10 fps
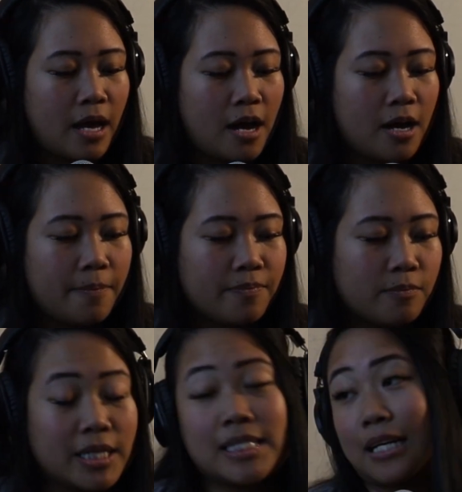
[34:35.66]

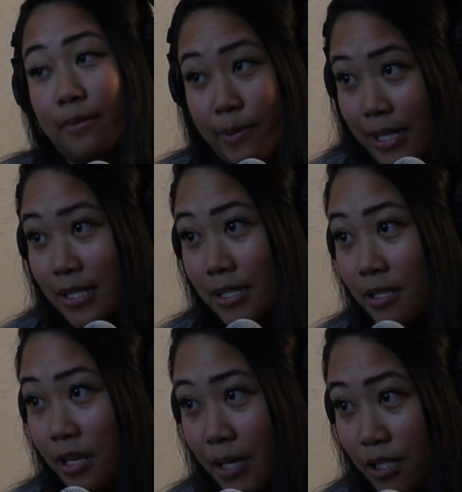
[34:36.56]
But it's not gonna be medicine.
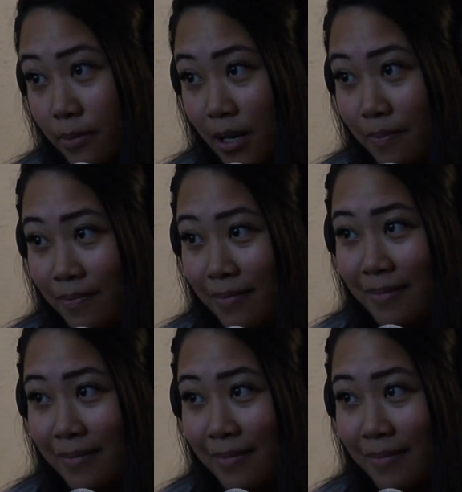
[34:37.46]
Sorry about your mom.